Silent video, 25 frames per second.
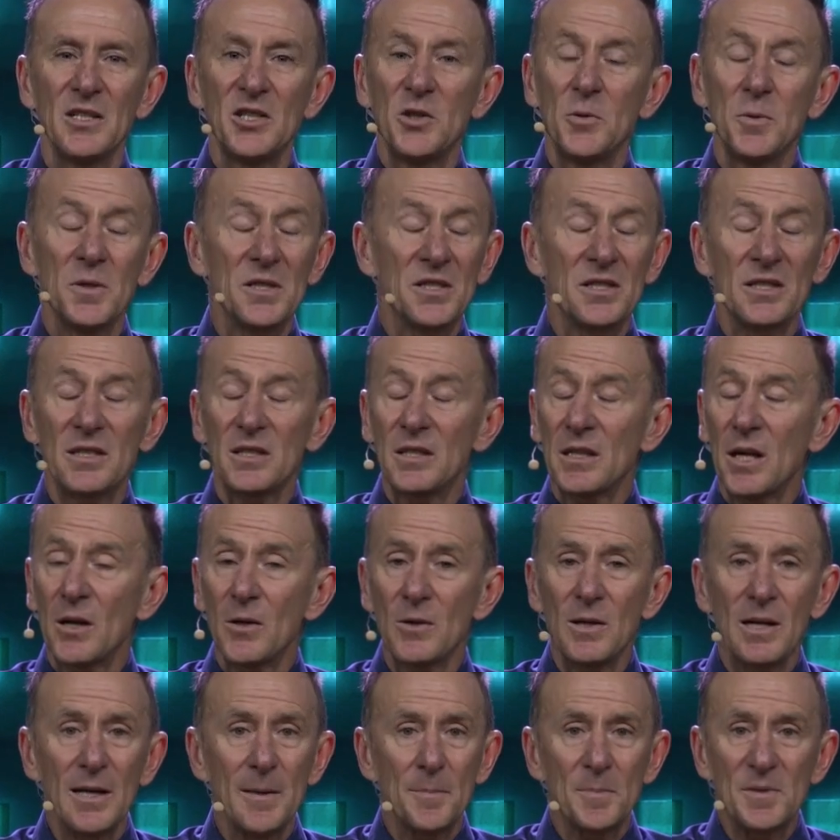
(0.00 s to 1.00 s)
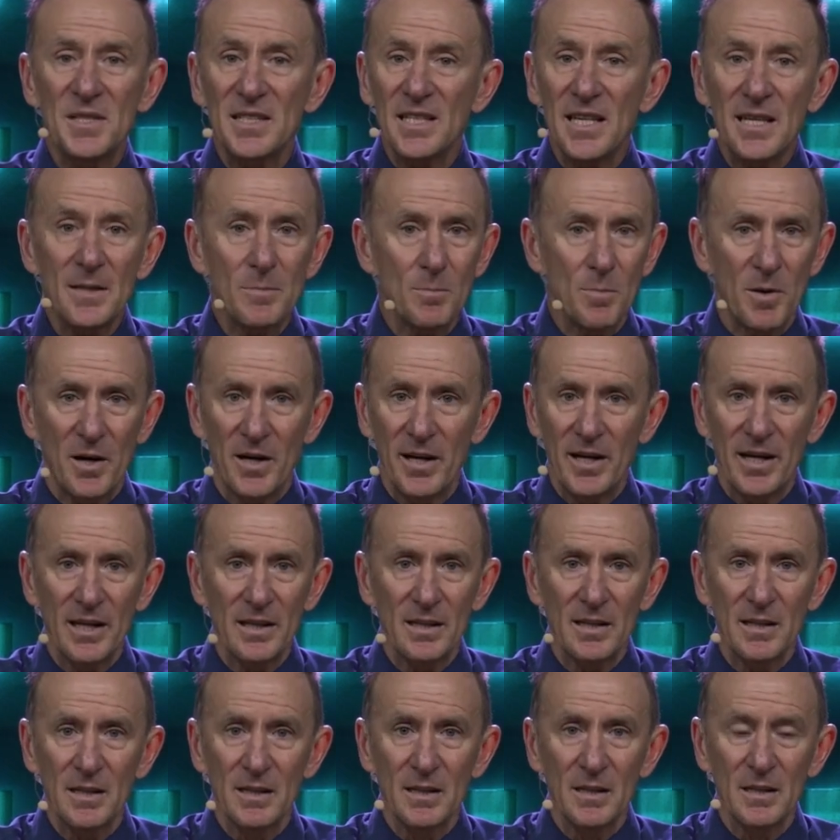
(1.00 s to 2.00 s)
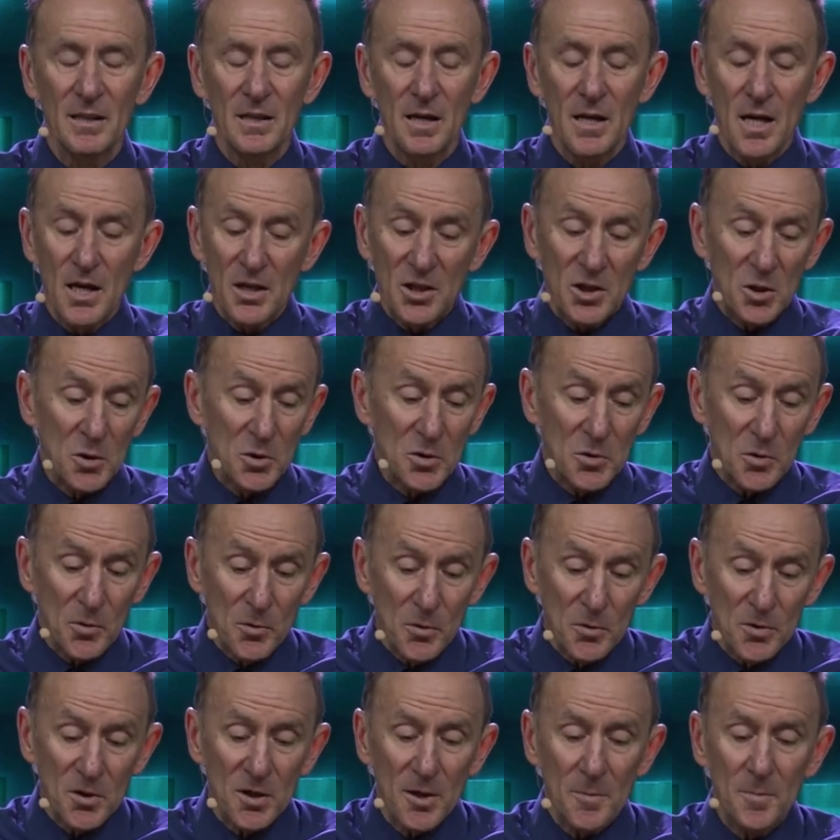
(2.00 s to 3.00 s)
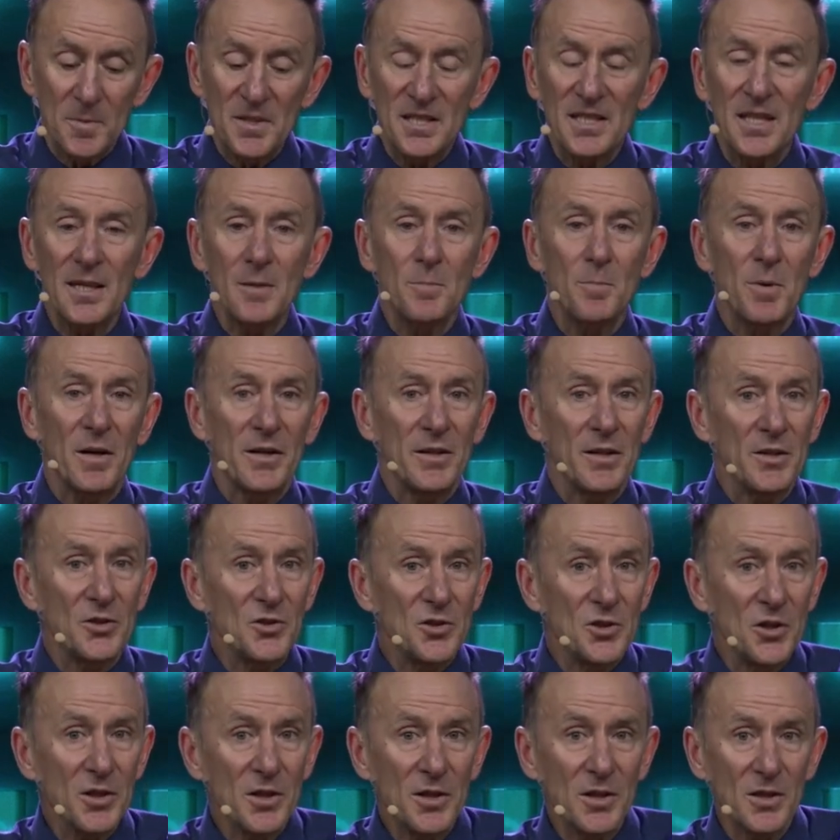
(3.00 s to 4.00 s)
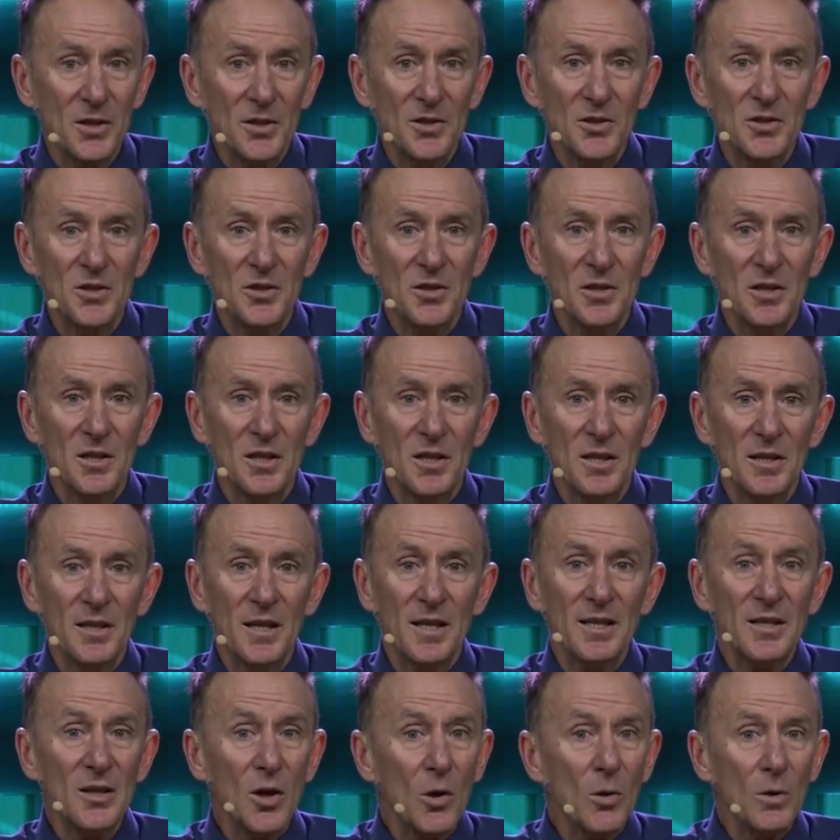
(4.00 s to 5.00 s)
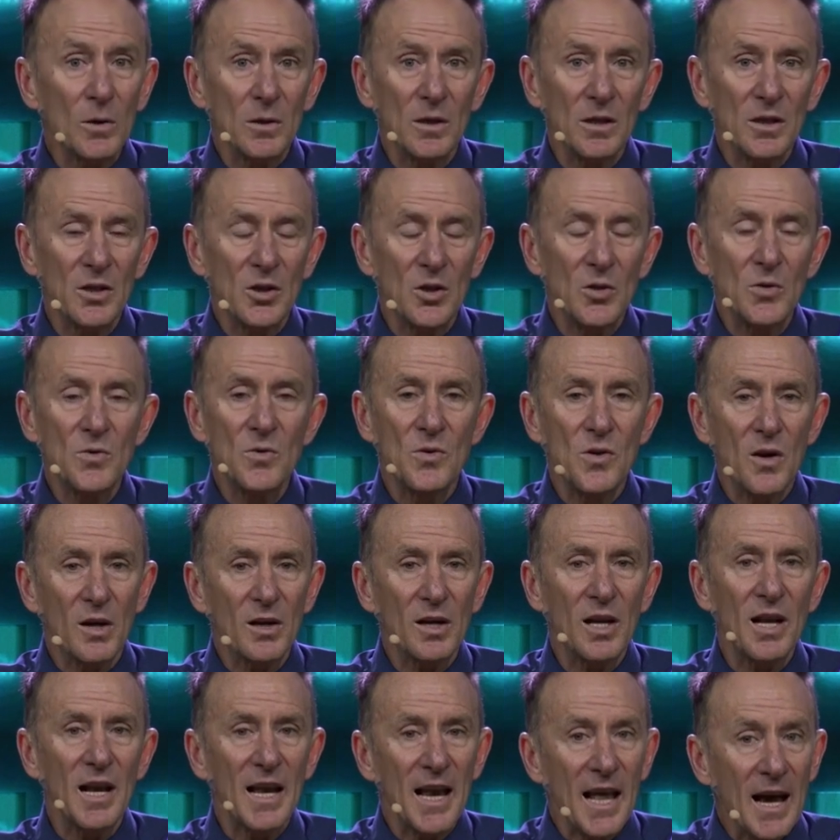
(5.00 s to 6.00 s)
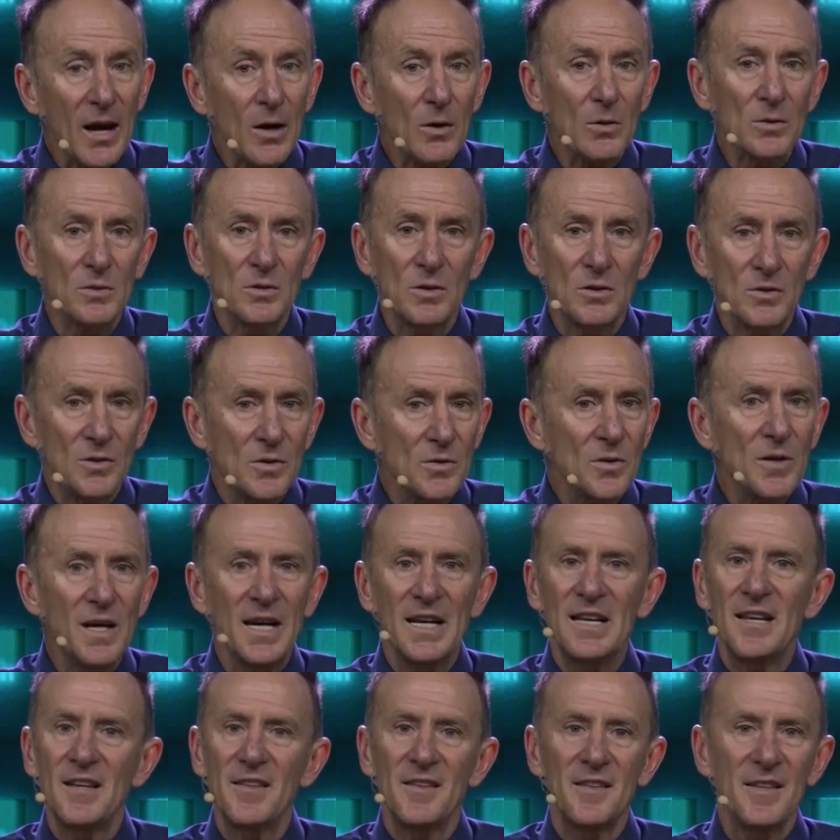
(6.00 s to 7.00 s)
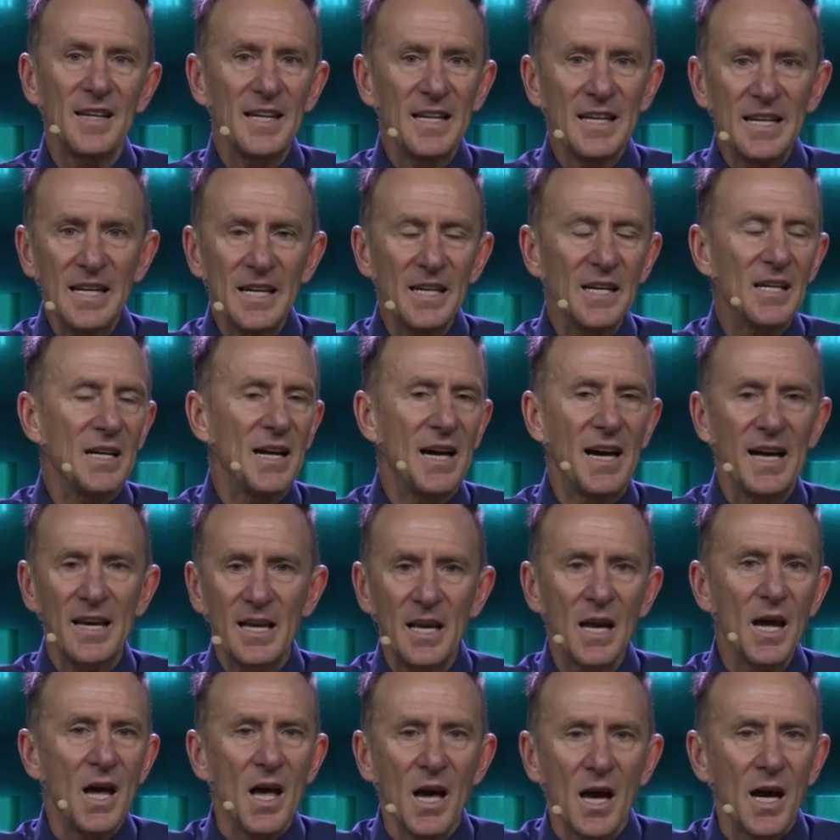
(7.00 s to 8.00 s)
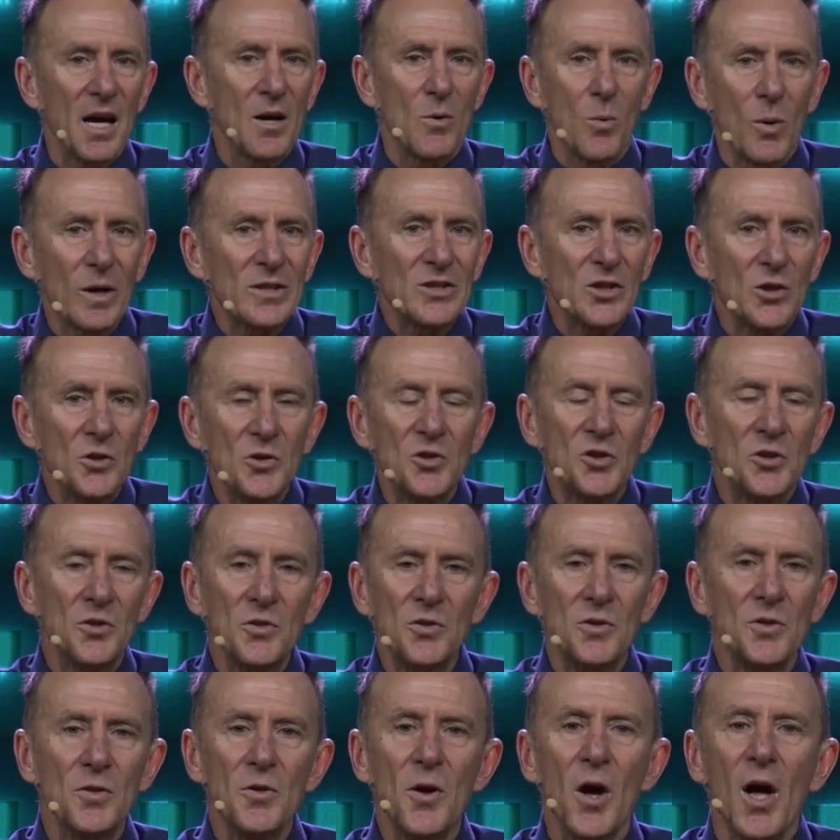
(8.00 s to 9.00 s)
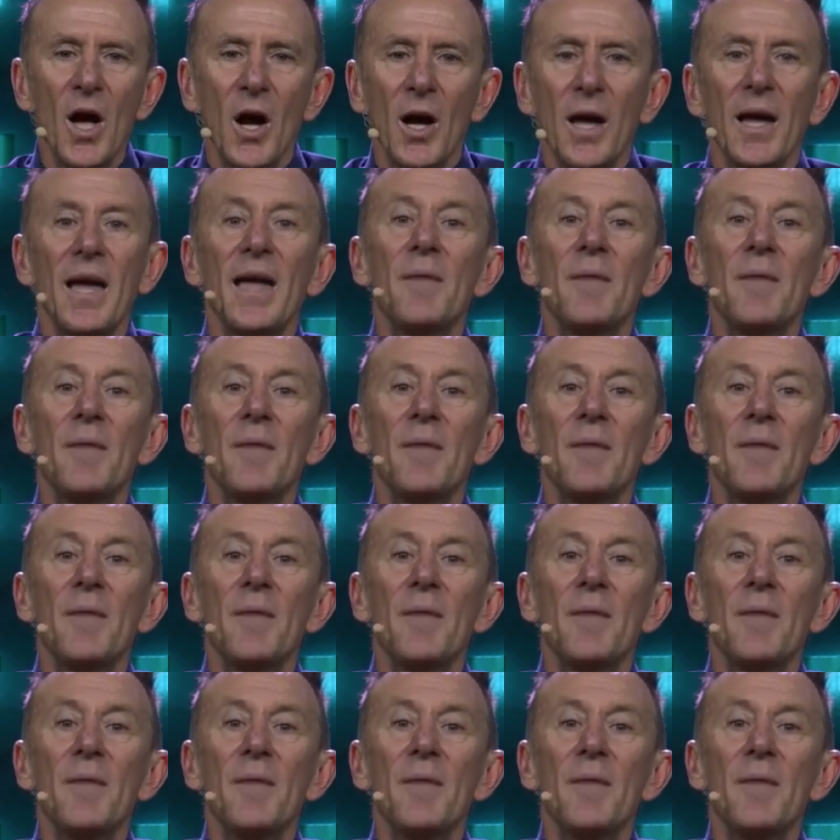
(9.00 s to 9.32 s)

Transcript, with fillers: She was totally upset by it. She was also upset by the church they told her, You're not allowed to do anything here and, and what you should do.